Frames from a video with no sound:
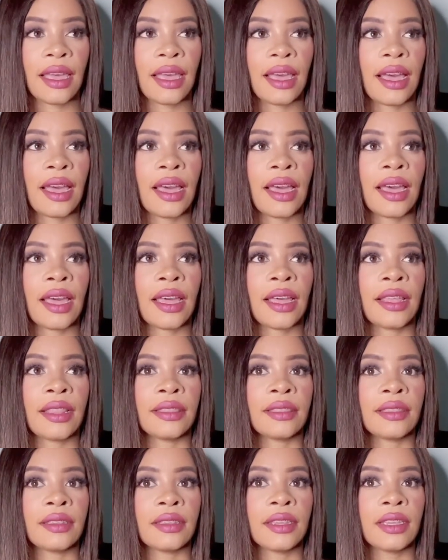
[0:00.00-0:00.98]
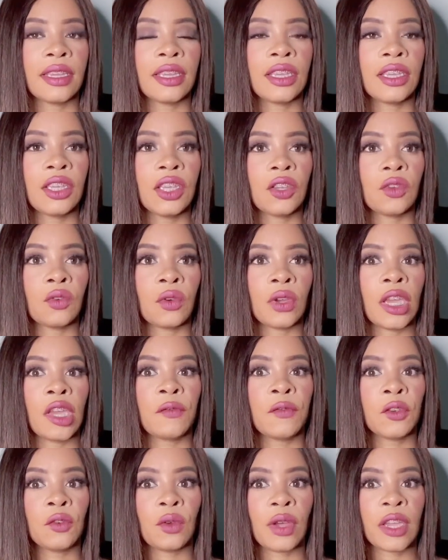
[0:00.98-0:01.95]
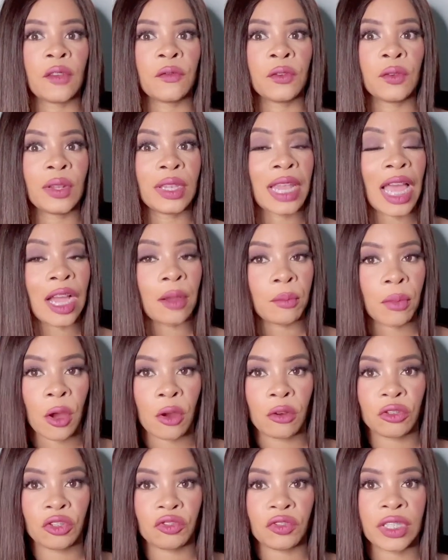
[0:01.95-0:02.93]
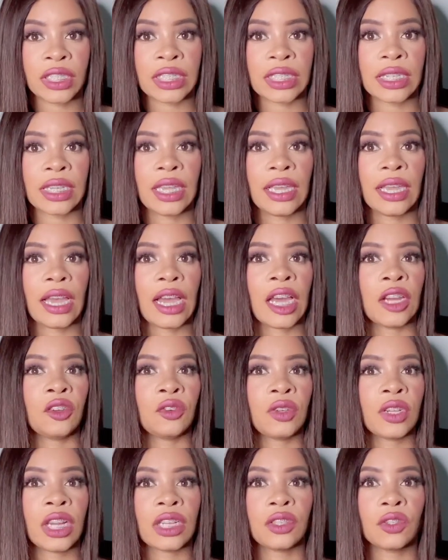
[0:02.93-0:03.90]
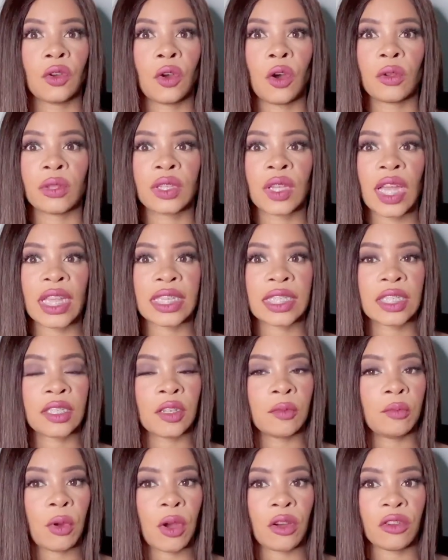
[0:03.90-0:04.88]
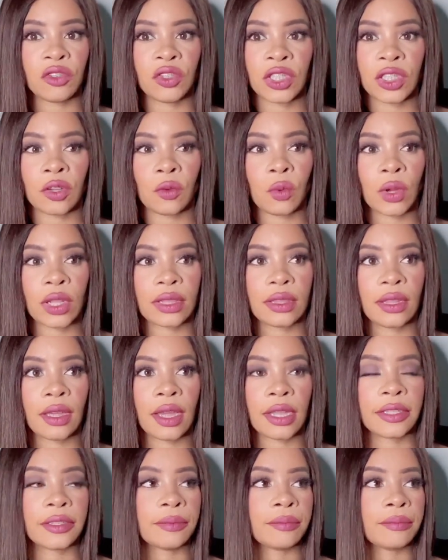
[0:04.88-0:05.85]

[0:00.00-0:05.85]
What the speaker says: And if you lack boundaries and you do not know how to assert boundaries or whatnot,